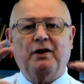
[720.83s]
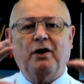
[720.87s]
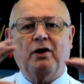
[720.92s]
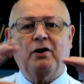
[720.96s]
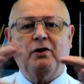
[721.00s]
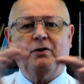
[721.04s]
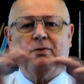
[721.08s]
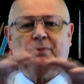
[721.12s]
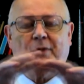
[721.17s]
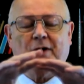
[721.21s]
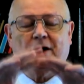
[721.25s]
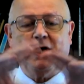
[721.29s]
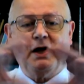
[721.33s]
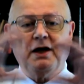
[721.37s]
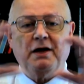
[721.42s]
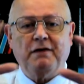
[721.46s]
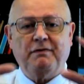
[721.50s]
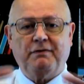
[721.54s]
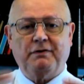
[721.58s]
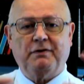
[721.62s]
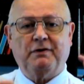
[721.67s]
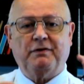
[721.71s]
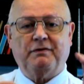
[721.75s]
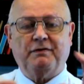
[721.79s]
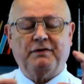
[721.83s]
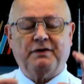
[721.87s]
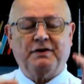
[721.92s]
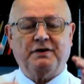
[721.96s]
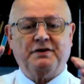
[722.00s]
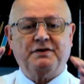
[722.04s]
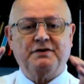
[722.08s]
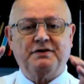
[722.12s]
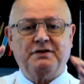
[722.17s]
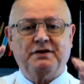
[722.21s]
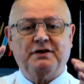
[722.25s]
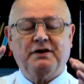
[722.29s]
whole behavior of
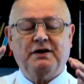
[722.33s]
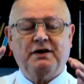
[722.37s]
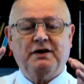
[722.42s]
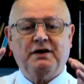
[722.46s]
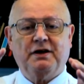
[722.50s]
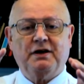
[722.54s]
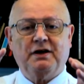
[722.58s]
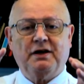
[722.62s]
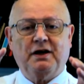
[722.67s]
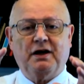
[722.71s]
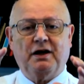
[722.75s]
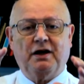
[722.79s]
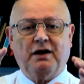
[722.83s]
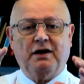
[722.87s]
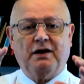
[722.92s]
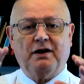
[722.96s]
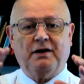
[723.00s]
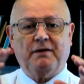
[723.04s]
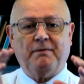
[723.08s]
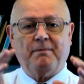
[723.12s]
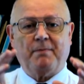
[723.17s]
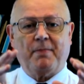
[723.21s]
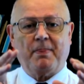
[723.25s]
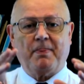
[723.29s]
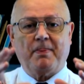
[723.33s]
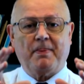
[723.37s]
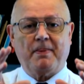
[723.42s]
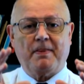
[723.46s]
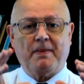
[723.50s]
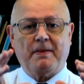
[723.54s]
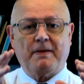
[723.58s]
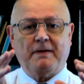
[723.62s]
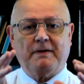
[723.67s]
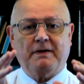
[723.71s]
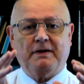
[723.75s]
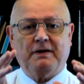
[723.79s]
this
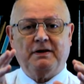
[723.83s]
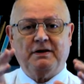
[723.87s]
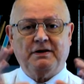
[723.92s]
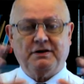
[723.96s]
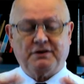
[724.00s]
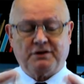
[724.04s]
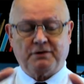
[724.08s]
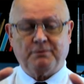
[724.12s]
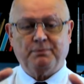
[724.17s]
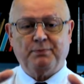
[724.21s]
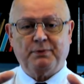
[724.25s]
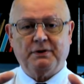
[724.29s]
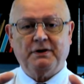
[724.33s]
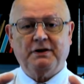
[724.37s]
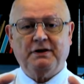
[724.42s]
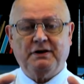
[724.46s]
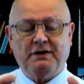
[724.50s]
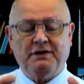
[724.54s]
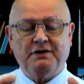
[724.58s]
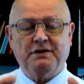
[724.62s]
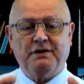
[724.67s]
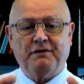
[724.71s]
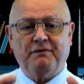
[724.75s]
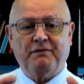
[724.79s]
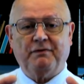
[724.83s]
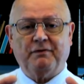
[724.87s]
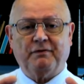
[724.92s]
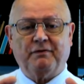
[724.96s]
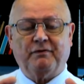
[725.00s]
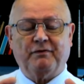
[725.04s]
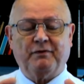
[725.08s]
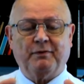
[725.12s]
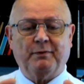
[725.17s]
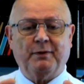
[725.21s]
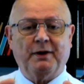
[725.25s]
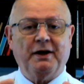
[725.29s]
is completely different
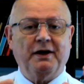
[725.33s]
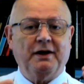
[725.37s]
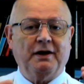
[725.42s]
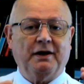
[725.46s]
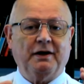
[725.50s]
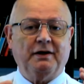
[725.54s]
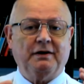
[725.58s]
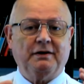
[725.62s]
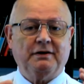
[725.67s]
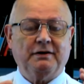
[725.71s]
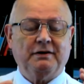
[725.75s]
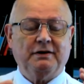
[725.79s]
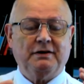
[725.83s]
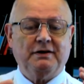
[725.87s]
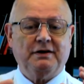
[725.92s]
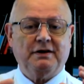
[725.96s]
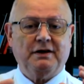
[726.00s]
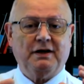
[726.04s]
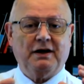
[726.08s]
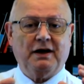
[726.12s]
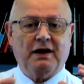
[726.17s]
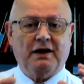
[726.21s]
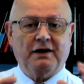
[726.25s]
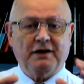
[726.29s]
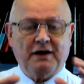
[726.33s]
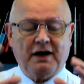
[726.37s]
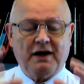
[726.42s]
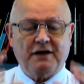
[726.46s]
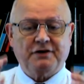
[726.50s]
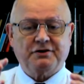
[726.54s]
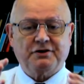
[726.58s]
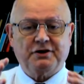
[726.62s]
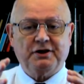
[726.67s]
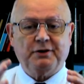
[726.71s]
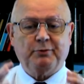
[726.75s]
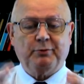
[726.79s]
from air. And
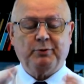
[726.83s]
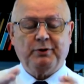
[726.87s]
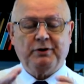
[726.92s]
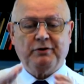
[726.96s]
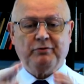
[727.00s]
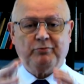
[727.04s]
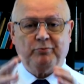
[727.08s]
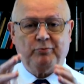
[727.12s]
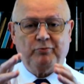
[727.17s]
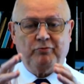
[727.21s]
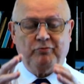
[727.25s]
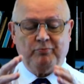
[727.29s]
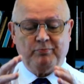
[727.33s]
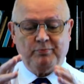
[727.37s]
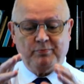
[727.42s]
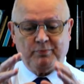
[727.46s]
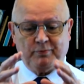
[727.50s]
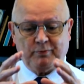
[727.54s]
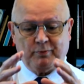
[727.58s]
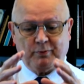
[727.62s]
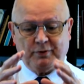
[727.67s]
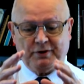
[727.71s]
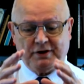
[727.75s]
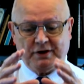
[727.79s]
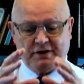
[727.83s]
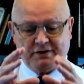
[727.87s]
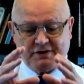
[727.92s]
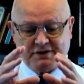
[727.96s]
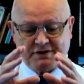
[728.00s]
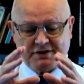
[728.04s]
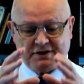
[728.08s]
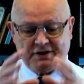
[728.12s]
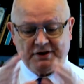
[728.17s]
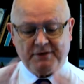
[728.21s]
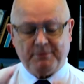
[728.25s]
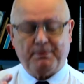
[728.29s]
actually, we
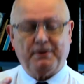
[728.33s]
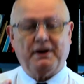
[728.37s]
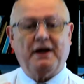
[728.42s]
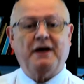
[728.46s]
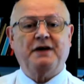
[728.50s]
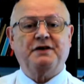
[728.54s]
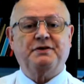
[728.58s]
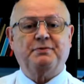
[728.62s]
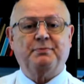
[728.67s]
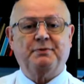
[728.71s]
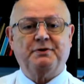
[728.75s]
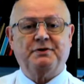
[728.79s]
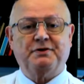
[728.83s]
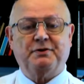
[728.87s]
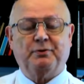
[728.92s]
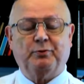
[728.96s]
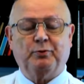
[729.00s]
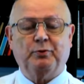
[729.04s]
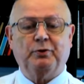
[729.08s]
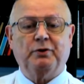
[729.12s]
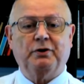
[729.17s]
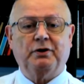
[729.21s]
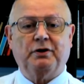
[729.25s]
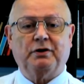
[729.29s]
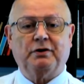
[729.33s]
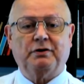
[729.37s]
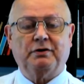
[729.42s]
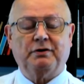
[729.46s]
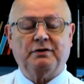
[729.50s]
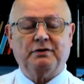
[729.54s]
see plasmas at work